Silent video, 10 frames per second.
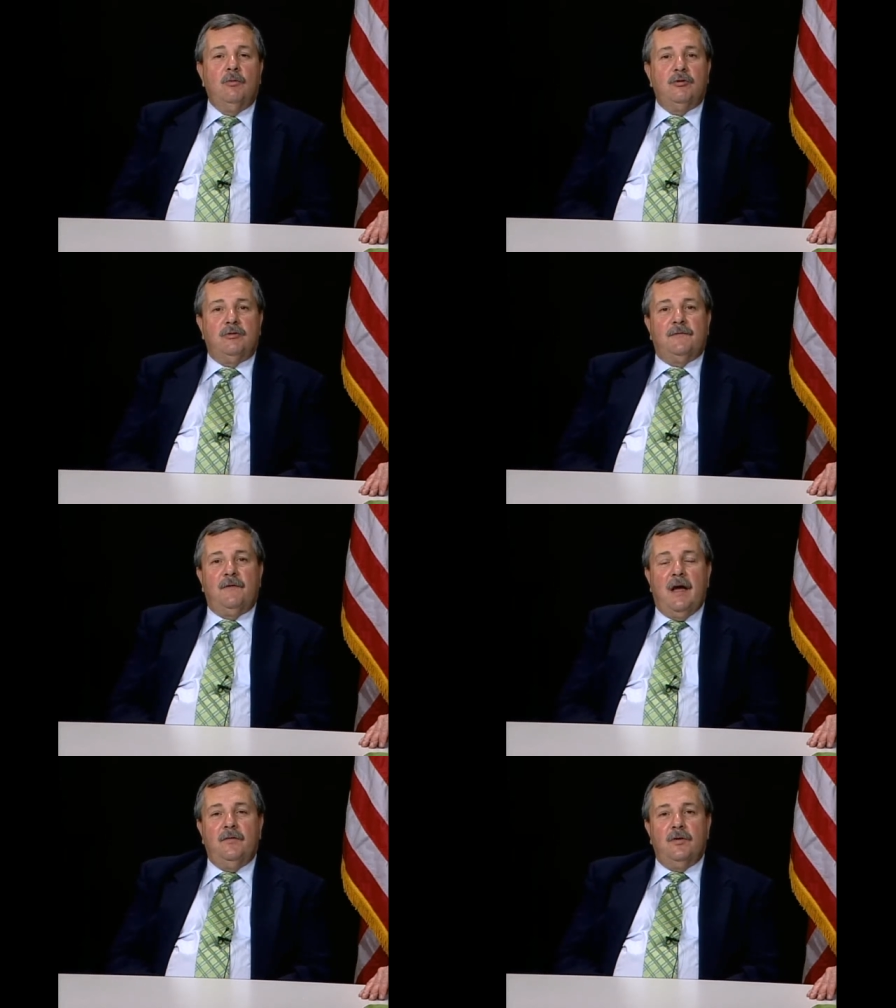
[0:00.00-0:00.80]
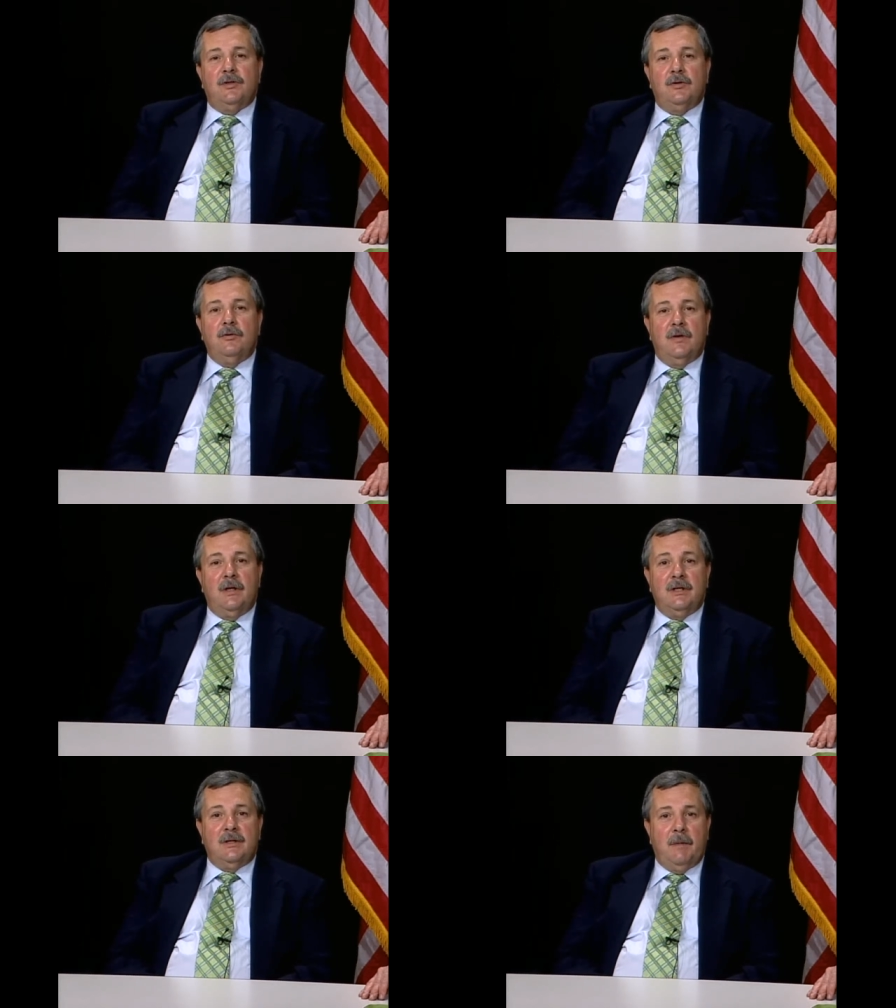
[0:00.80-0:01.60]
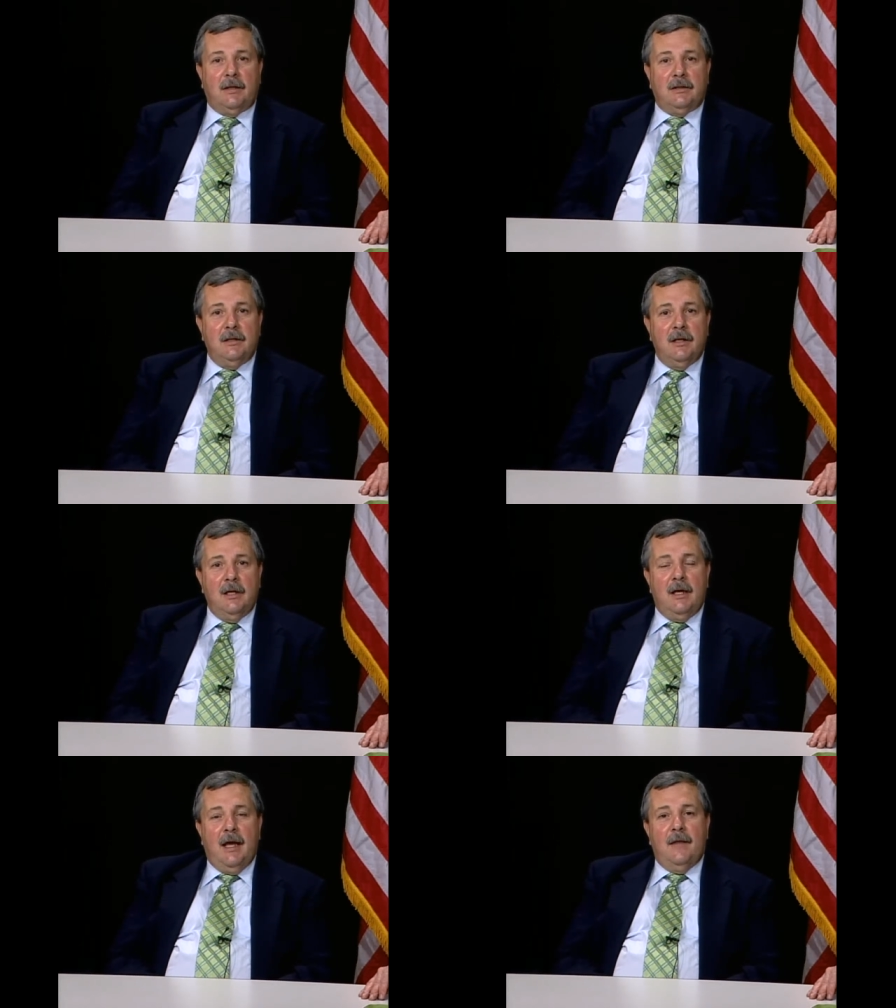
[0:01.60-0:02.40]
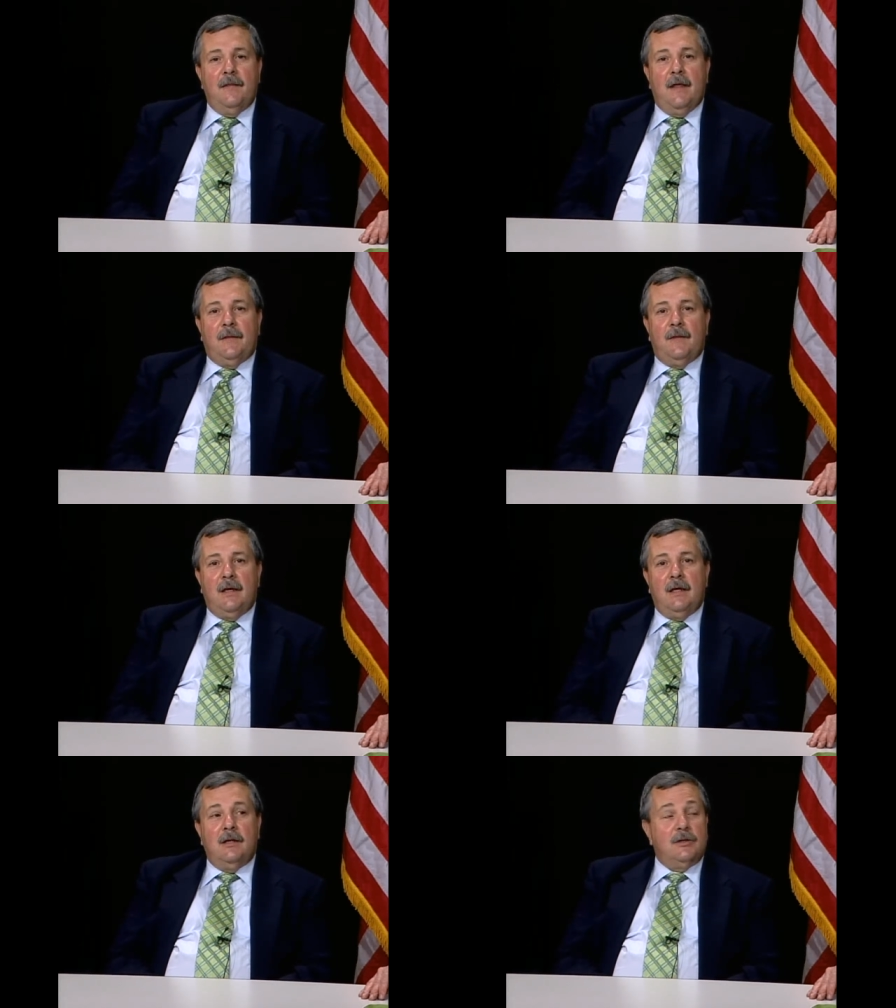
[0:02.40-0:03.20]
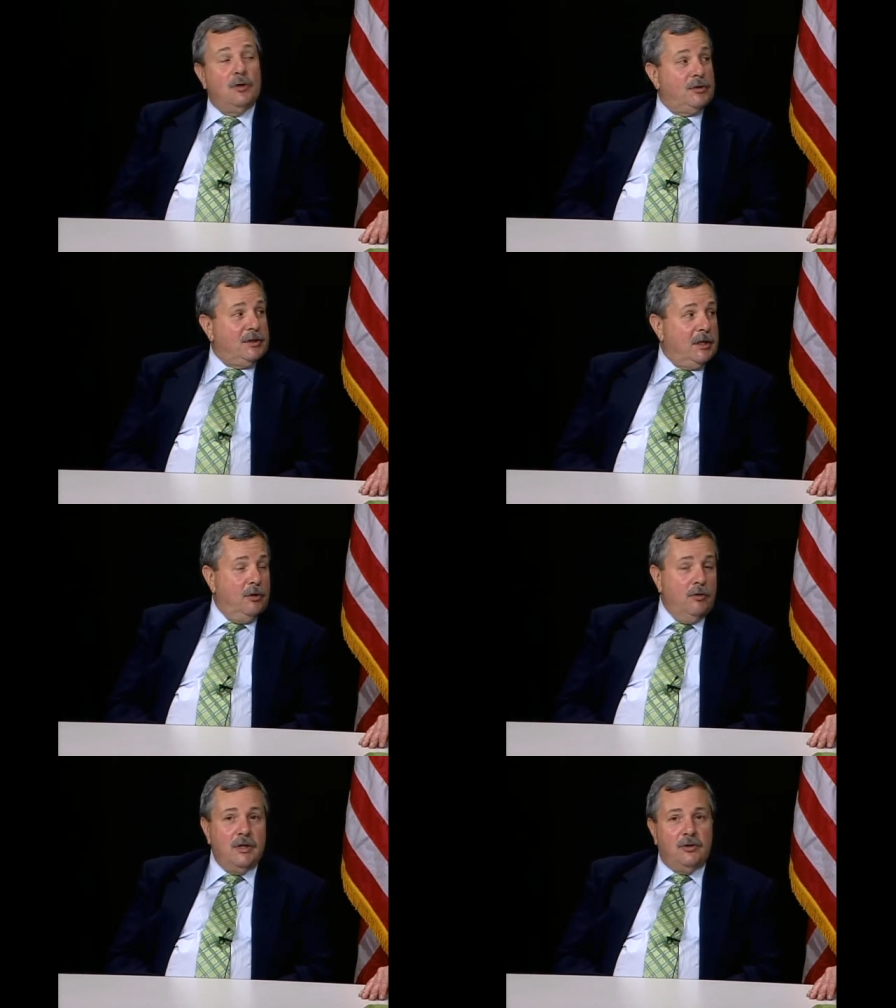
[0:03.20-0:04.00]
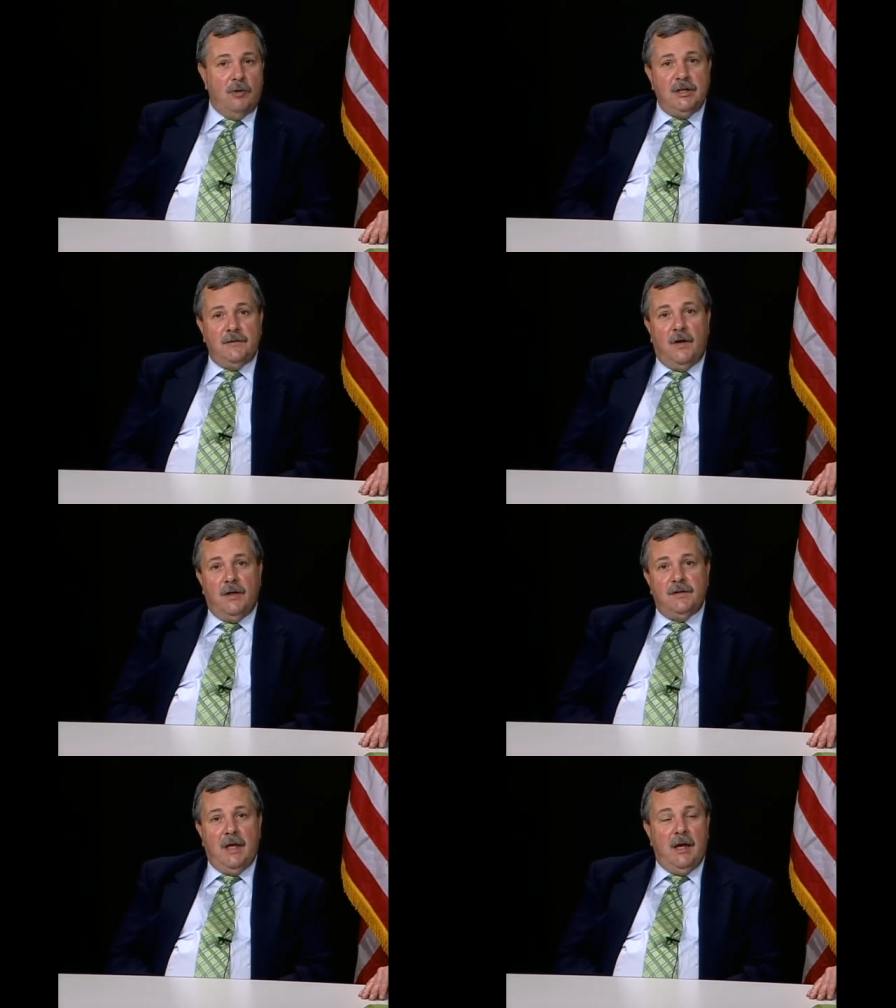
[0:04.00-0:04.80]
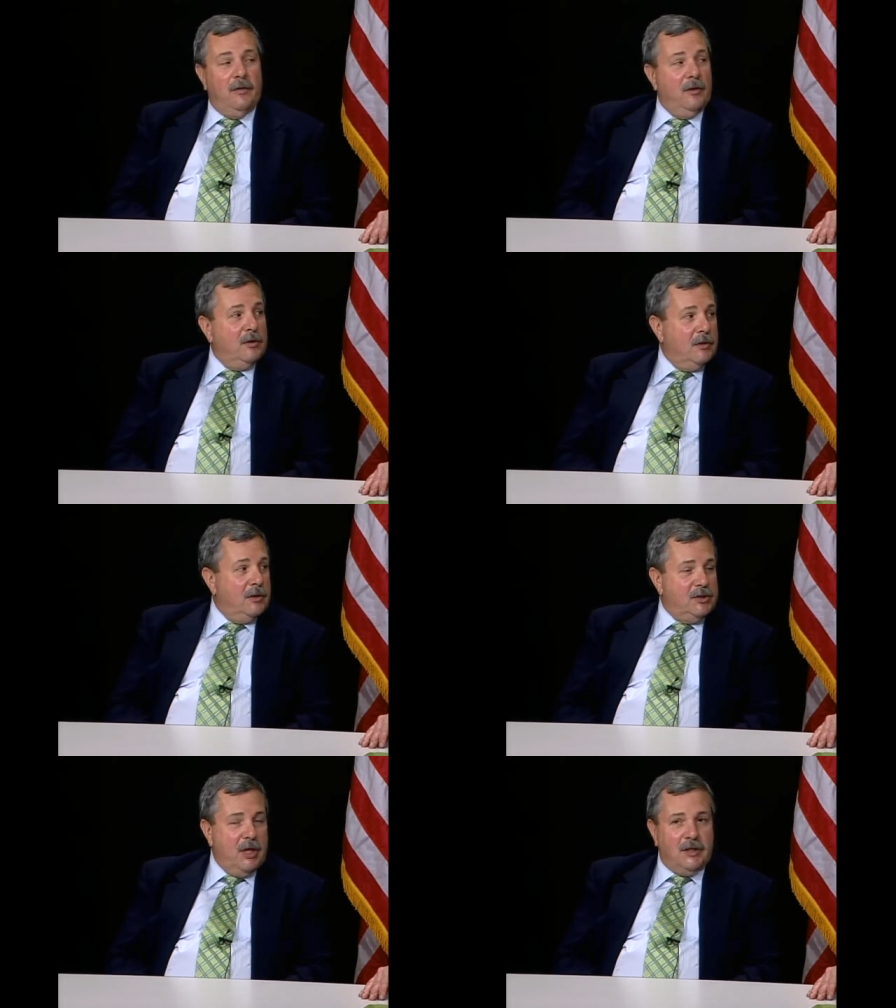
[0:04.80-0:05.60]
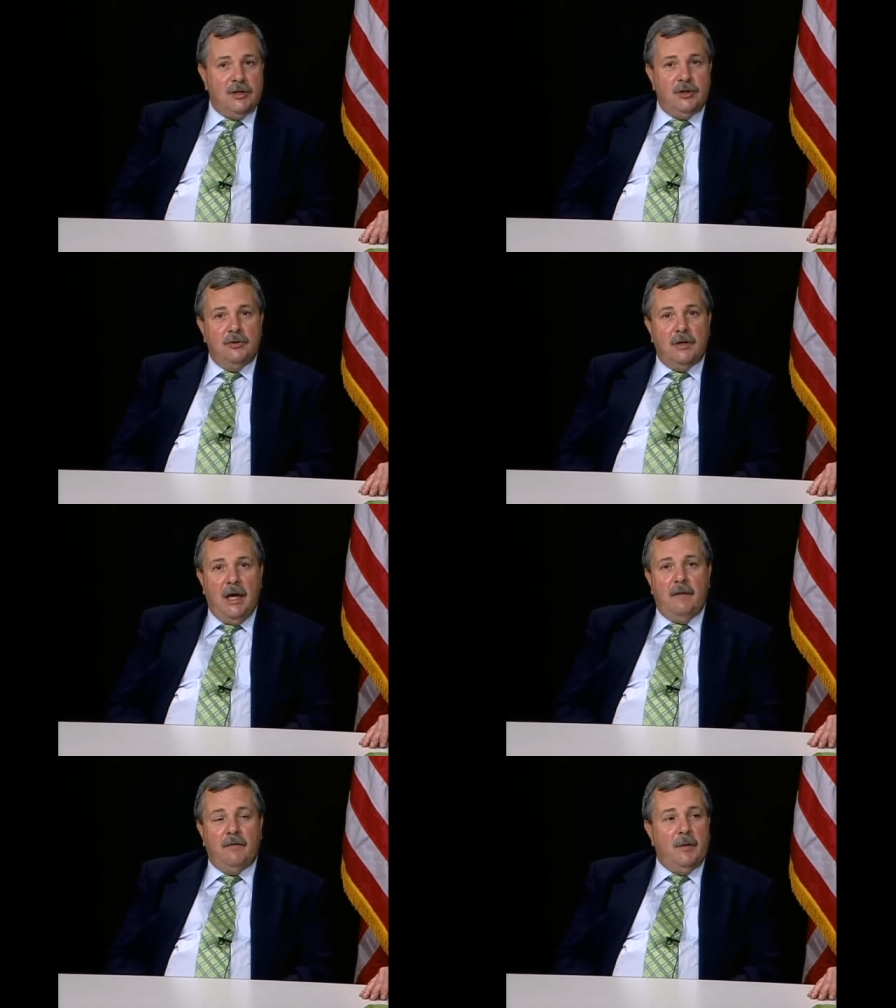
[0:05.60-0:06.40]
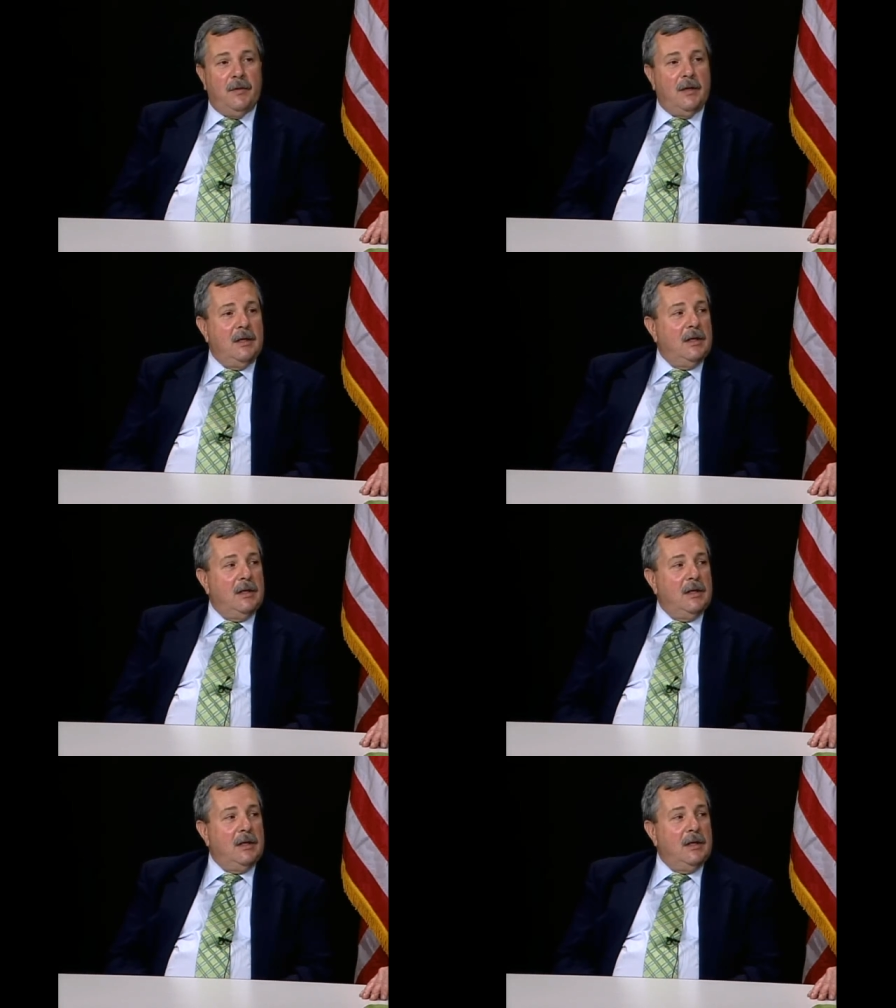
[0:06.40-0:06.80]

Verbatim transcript: which was five years sooner than expected, and that the Social Security trust funds, that the, the checks that you about get eight trillion